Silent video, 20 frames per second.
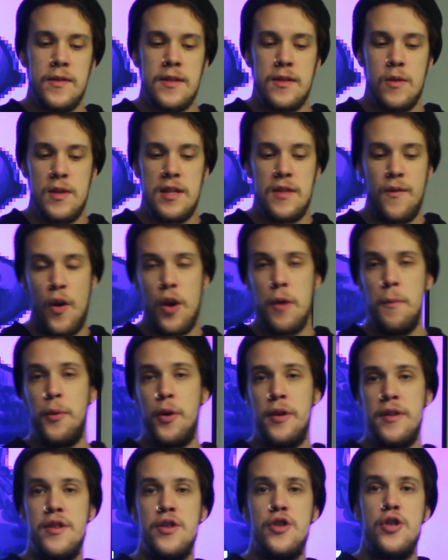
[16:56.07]
So it's very
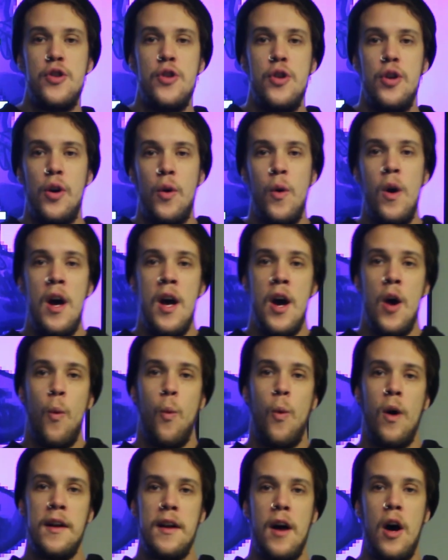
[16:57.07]
important to know
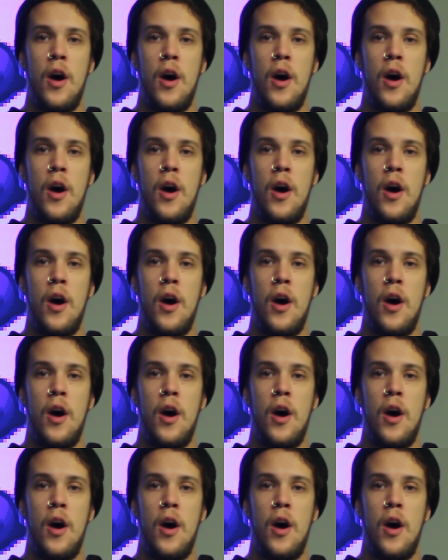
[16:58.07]
what